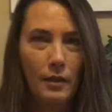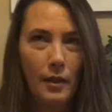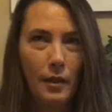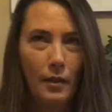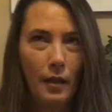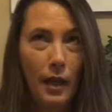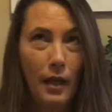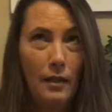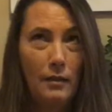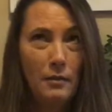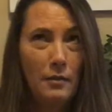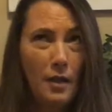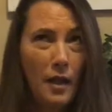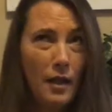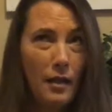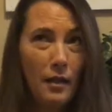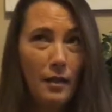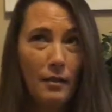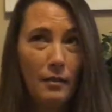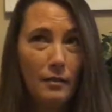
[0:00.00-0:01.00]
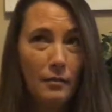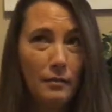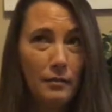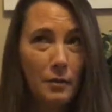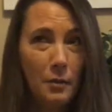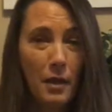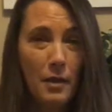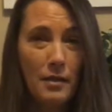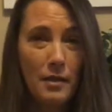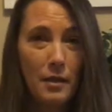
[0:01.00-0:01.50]
I try to go
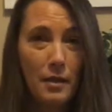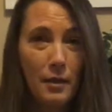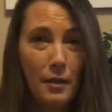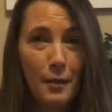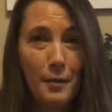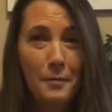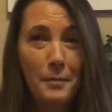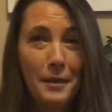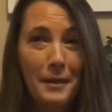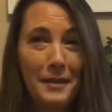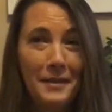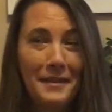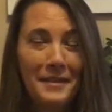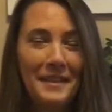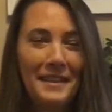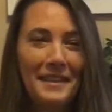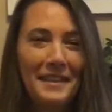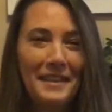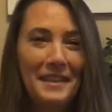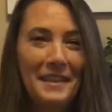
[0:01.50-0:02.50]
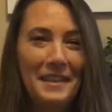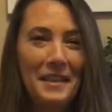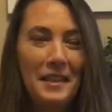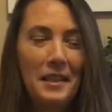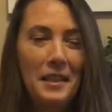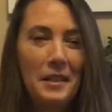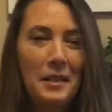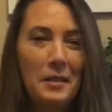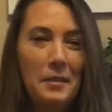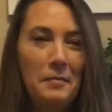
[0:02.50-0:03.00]
twice a year, but
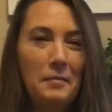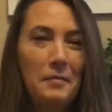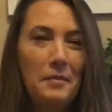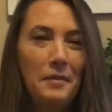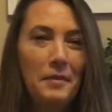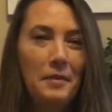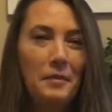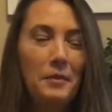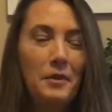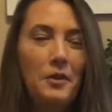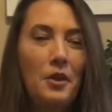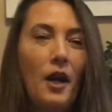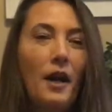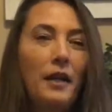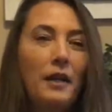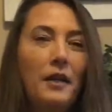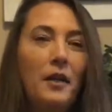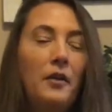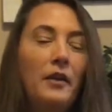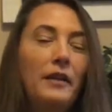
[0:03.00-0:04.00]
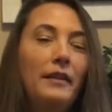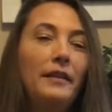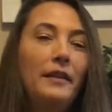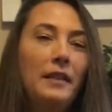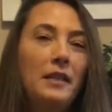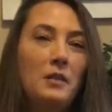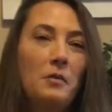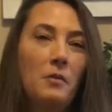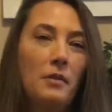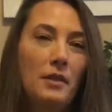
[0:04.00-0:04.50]
we try to go at
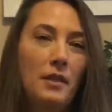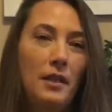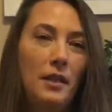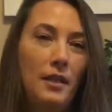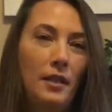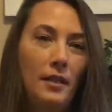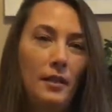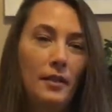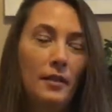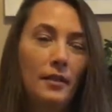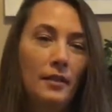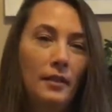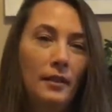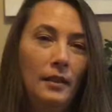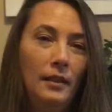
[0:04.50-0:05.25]
least once a year.